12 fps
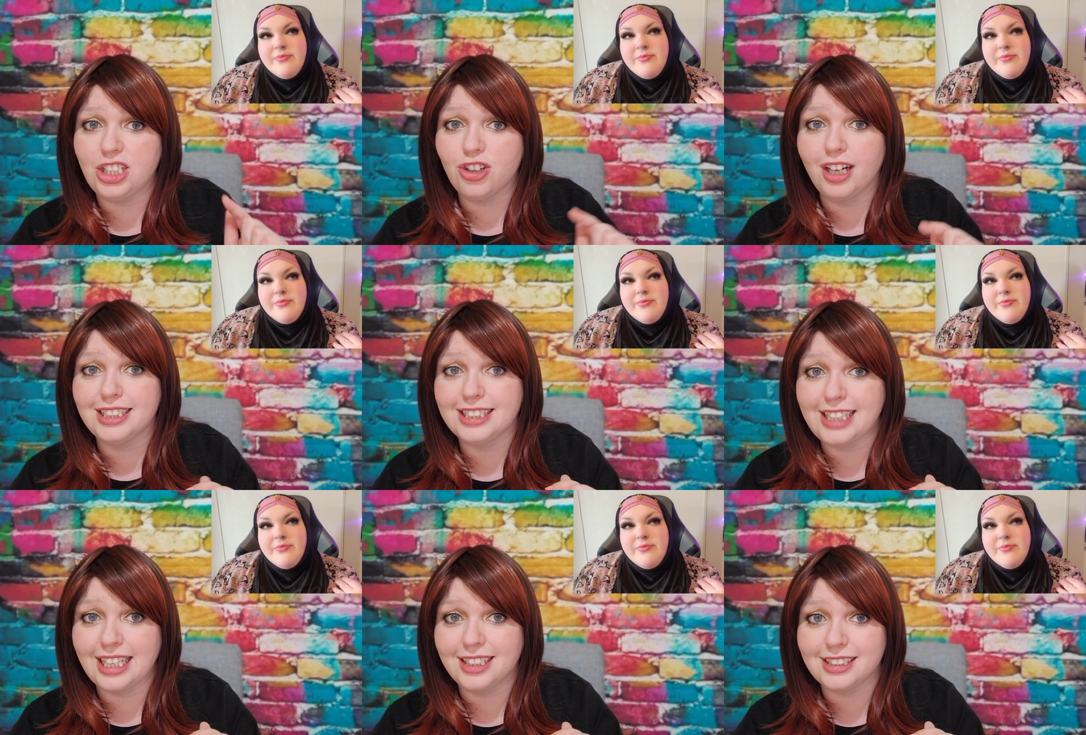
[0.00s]
Speaker 1: trying to
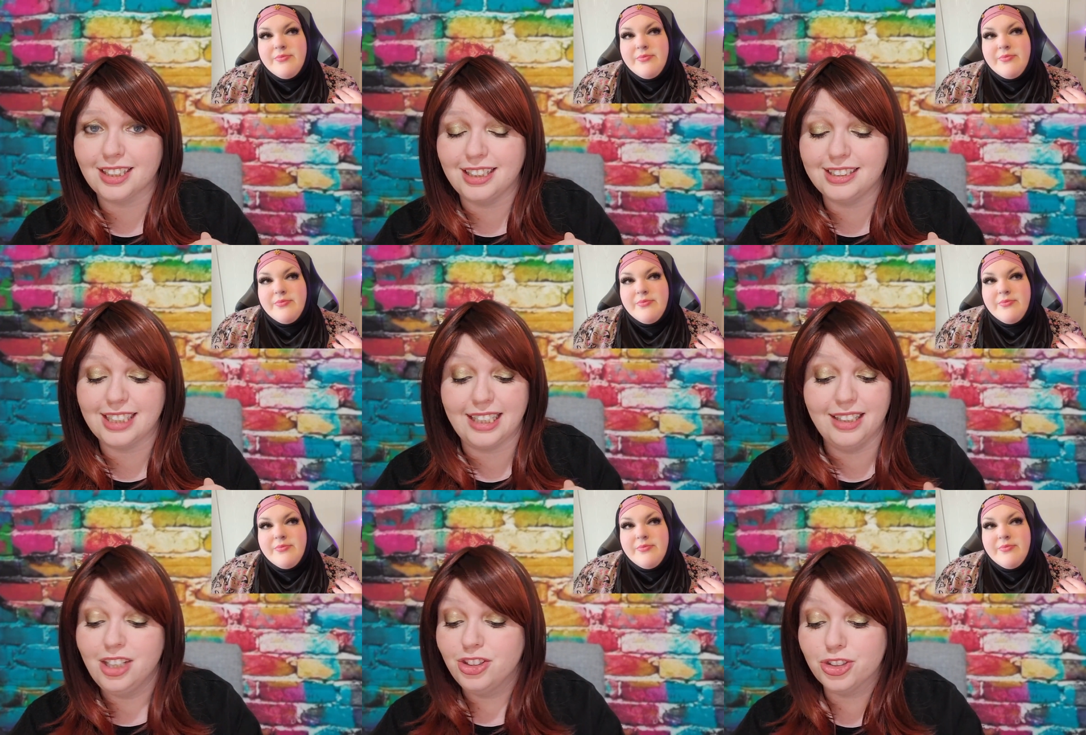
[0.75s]
sanitize it.
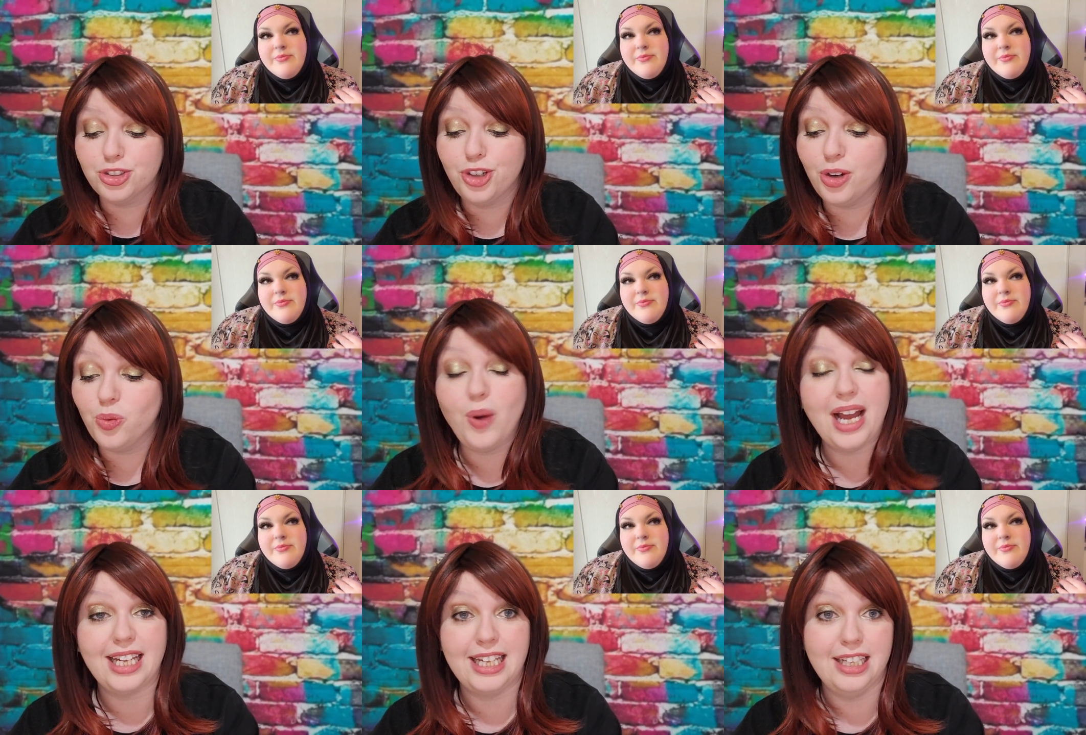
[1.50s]
There's no
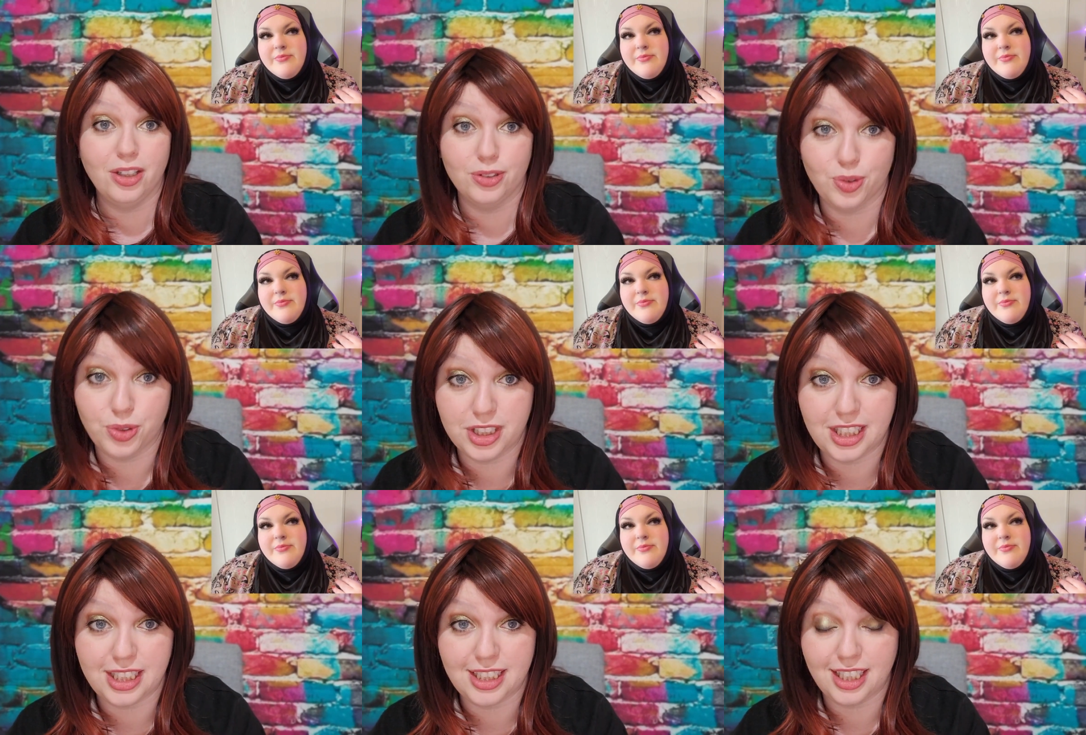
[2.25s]
way he knows all the
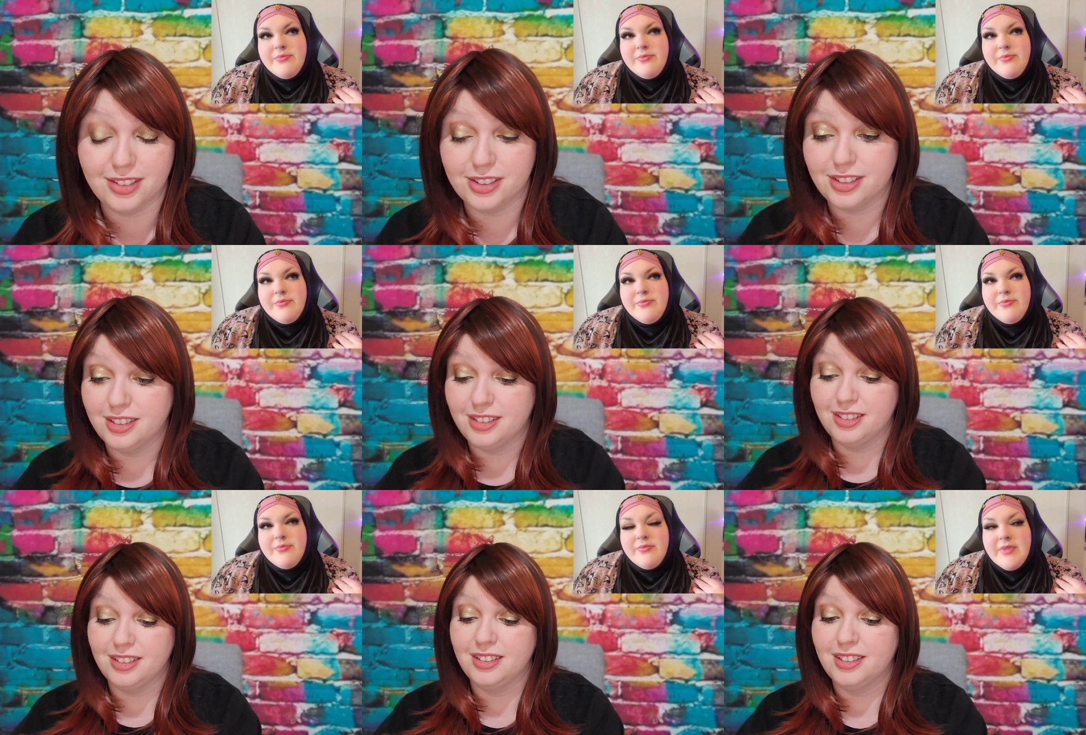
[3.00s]
details.
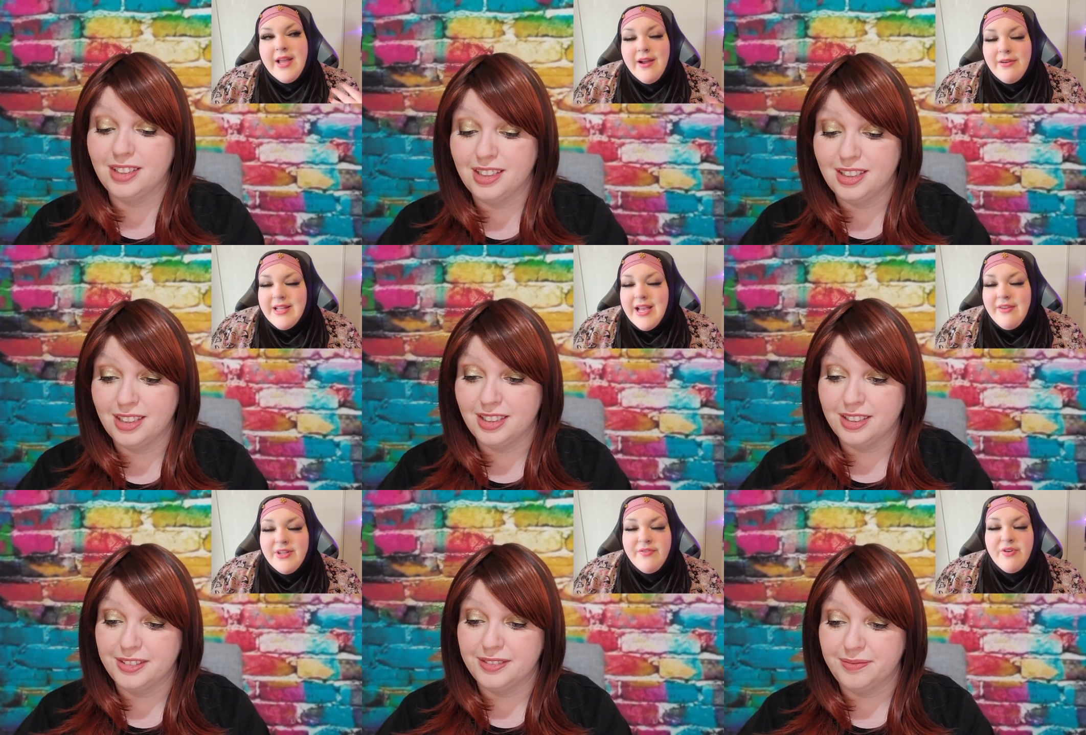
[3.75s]
Speaker 2: I already
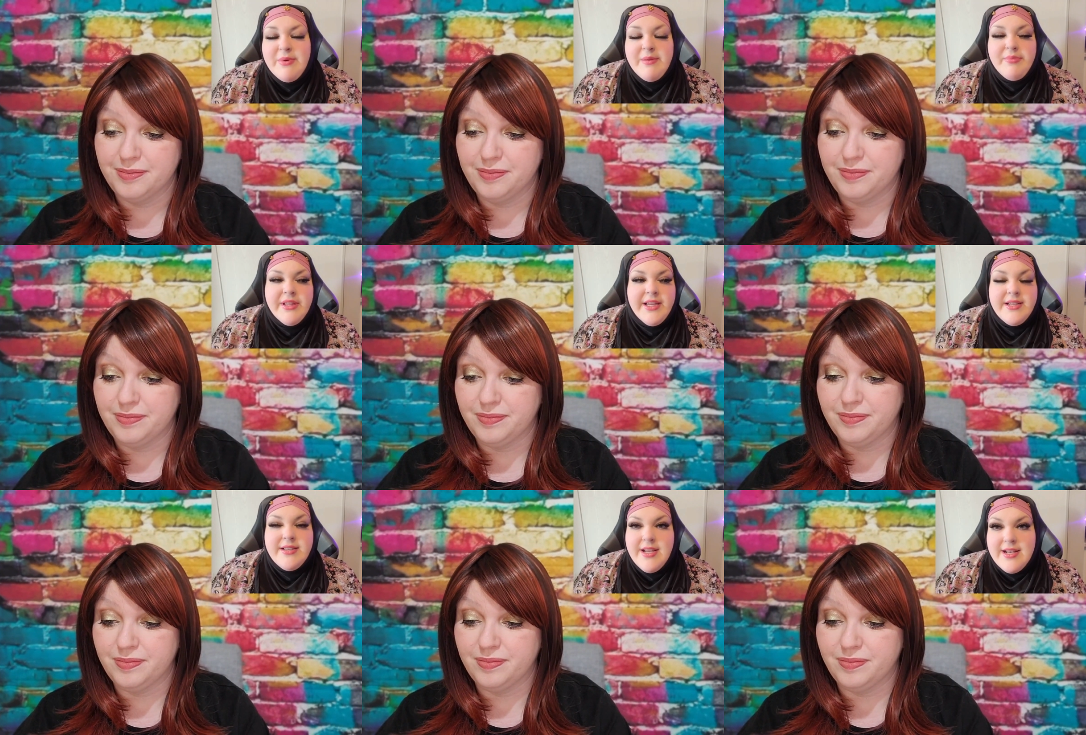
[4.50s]
have enough on my
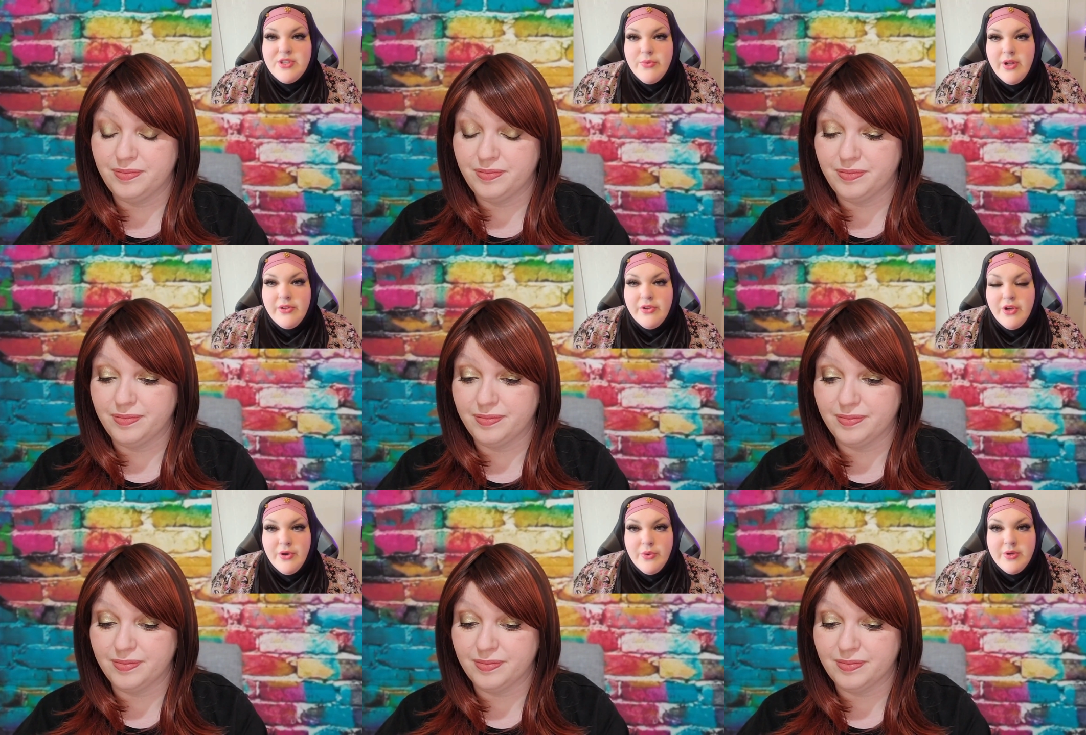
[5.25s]
plate, as you all
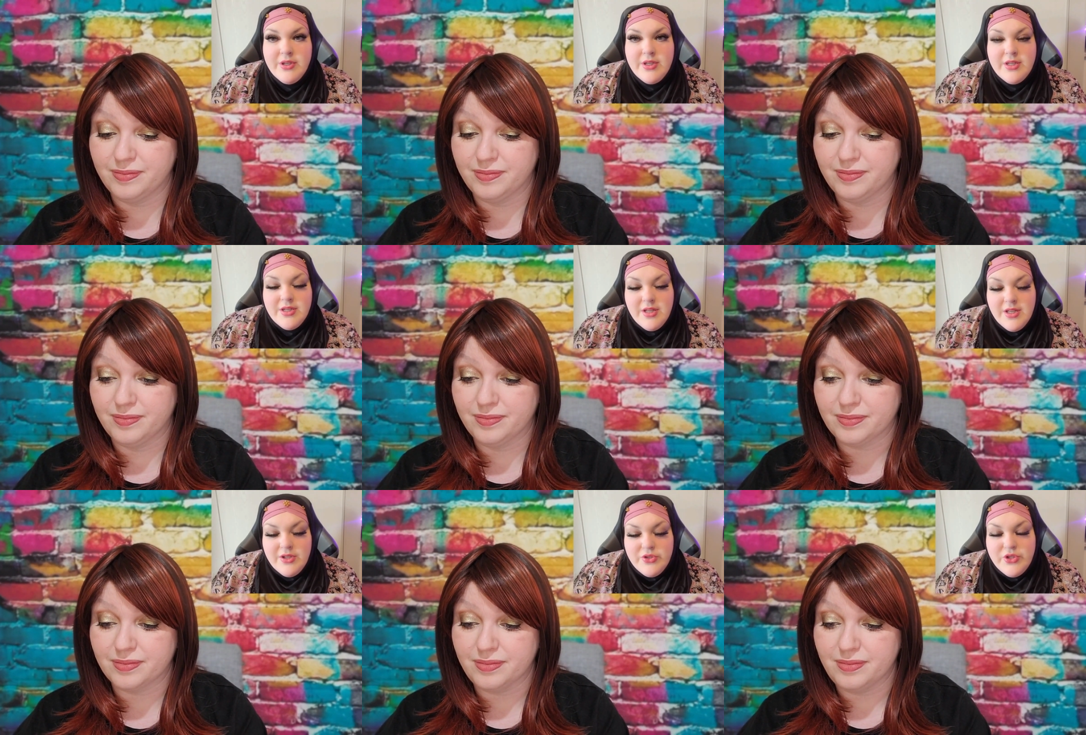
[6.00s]
know.
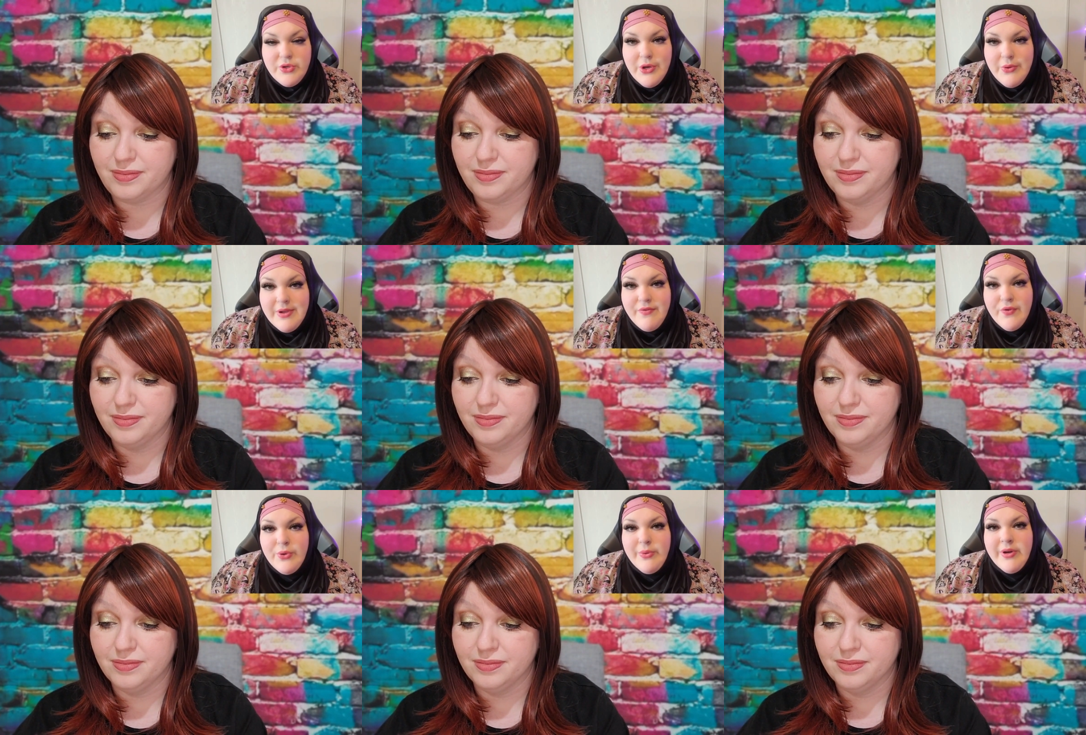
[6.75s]
So going
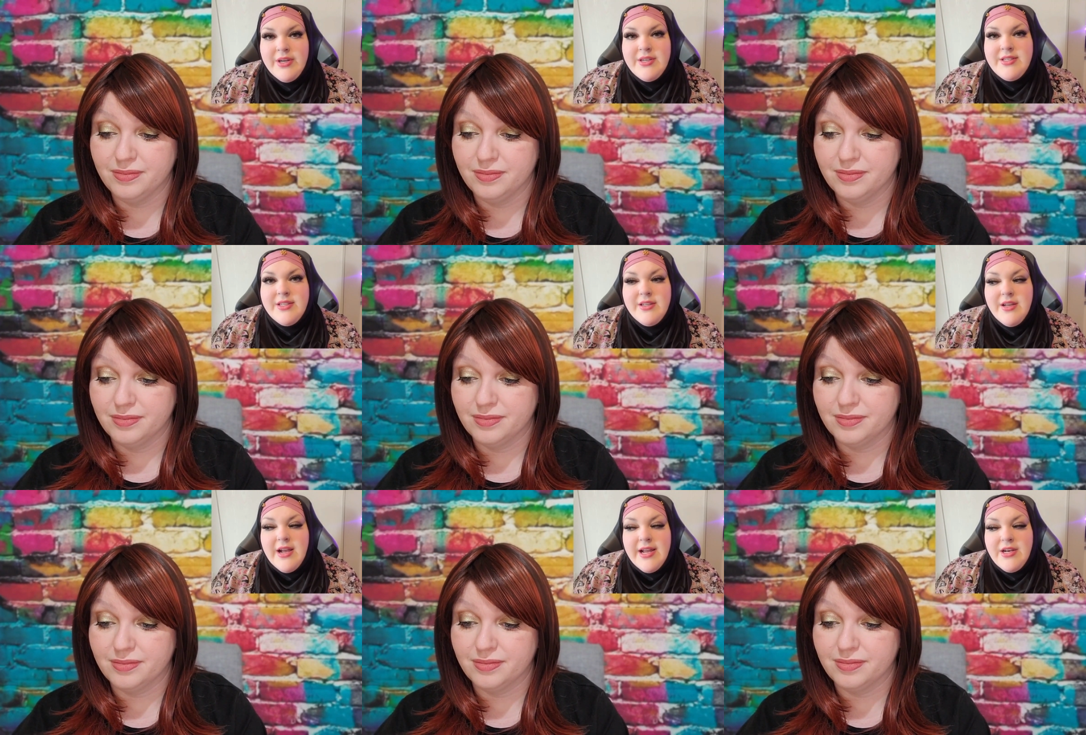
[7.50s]
forward,
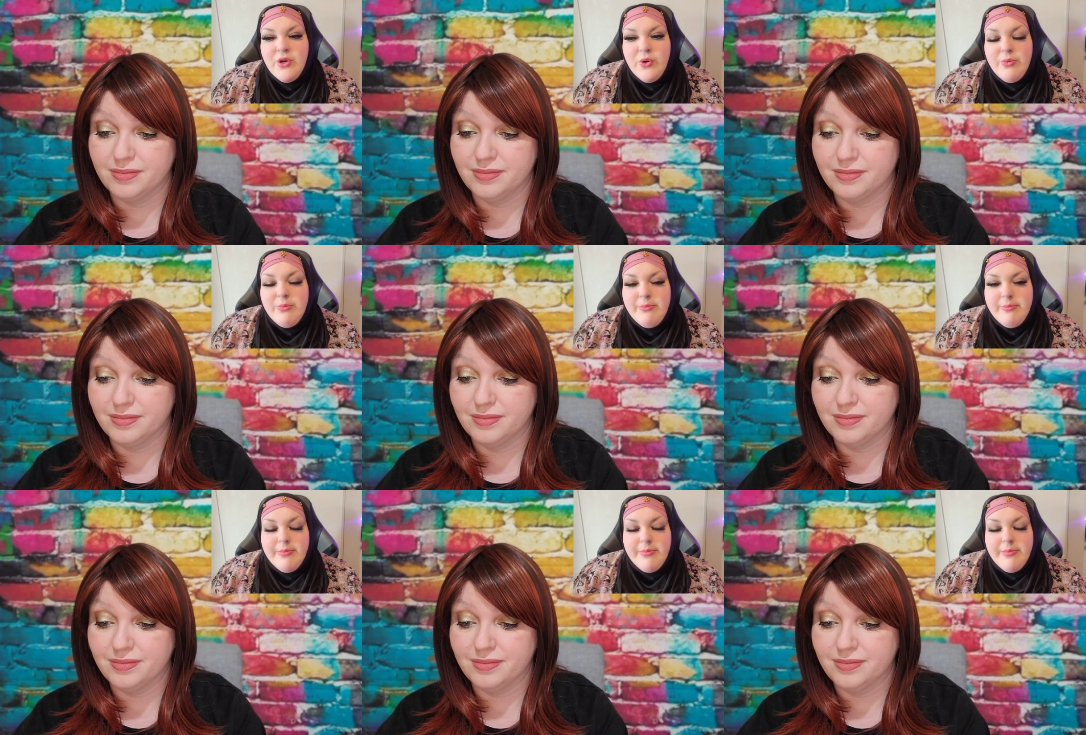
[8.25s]
I
Speaker 1: know